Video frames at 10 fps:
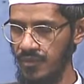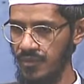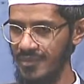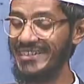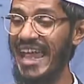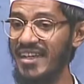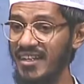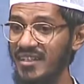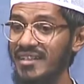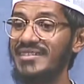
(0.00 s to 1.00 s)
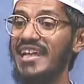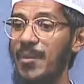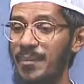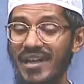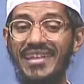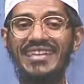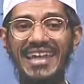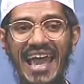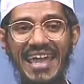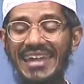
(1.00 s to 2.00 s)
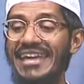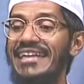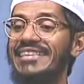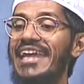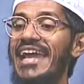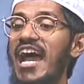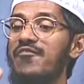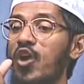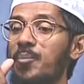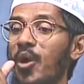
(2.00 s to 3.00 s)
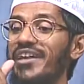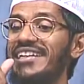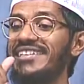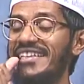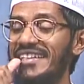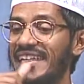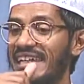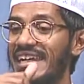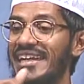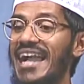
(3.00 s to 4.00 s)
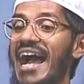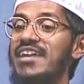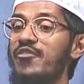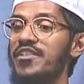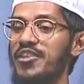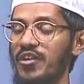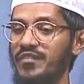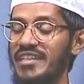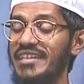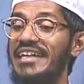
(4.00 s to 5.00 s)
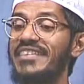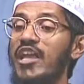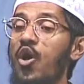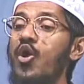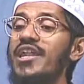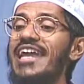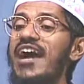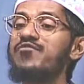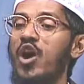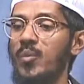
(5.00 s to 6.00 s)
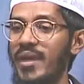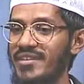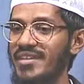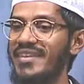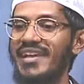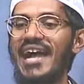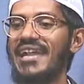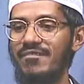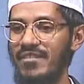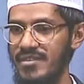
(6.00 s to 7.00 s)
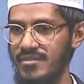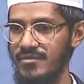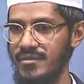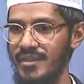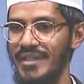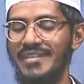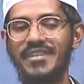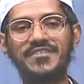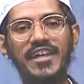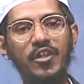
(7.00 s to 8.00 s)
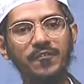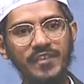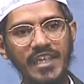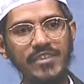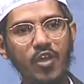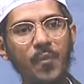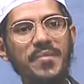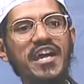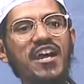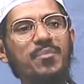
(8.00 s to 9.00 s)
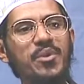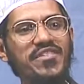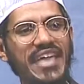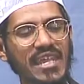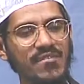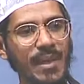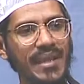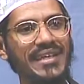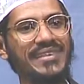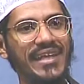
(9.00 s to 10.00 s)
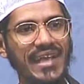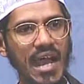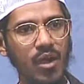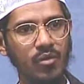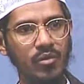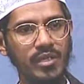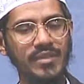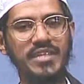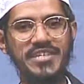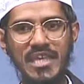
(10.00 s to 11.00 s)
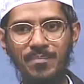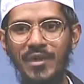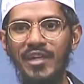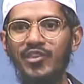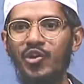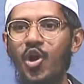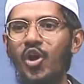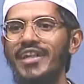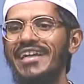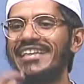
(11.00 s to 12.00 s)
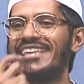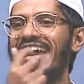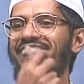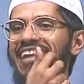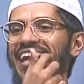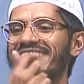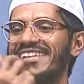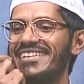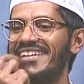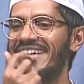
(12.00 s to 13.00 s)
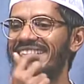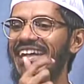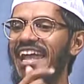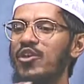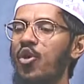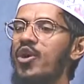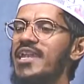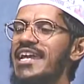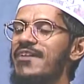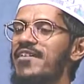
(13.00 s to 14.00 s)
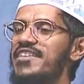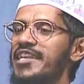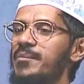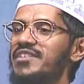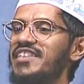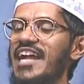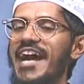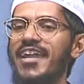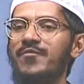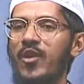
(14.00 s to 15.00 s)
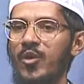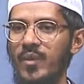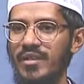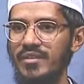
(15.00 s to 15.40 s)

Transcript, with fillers: the tiger, the leopard, the lion, they have got pointed teeth, carnivorous set of teeth. They only have non-veg, they can't have veg. The set of teeth of the herbivorous animal, the cow, the sheep, the goat, they have flat teeth. They can only have vegetables, they can't have non-veg.